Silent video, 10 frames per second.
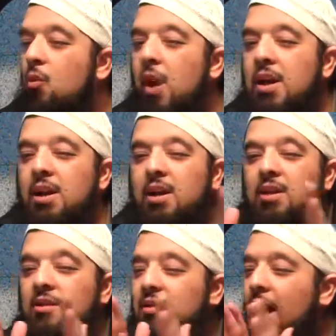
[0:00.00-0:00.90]
when it
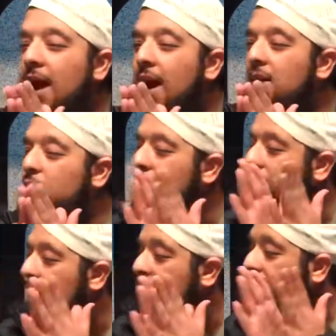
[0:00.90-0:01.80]
coincides
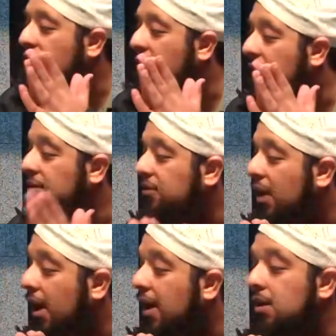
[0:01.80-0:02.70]
with the fitrah
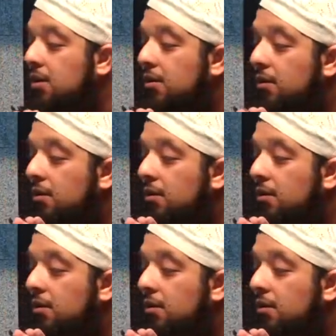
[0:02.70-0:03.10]
inside,